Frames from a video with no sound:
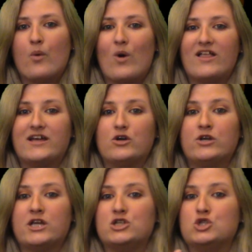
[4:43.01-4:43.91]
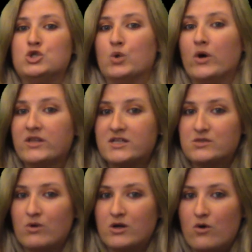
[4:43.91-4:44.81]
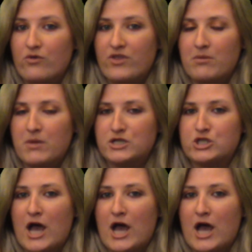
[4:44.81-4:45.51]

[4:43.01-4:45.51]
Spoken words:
While I don't enjoy this one all that much,